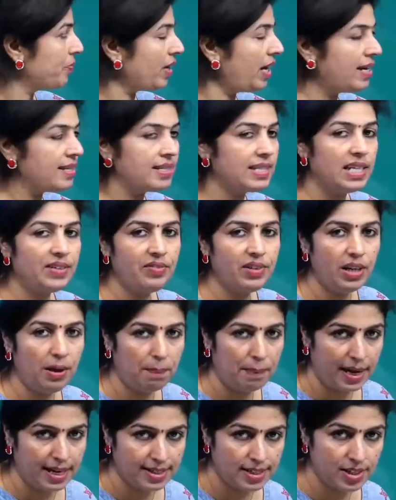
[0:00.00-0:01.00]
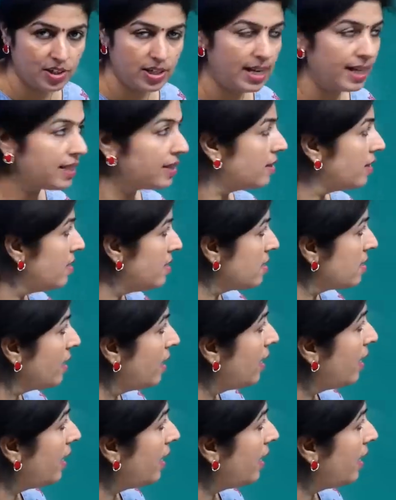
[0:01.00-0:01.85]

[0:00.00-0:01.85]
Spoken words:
has given a passage like this?